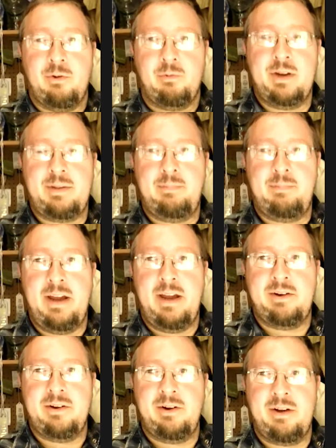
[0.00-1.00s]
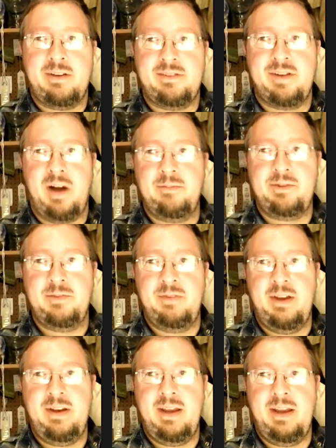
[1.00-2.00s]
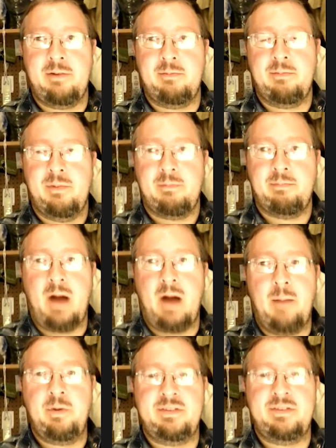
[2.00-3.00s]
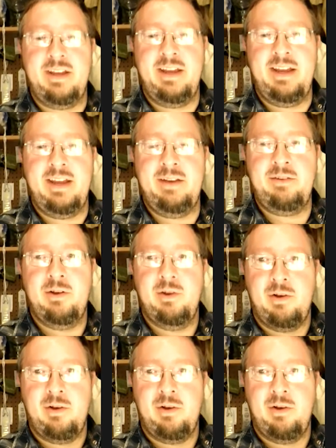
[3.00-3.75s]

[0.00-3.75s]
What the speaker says: Rick Baker and Tom Savini and Bob Bottin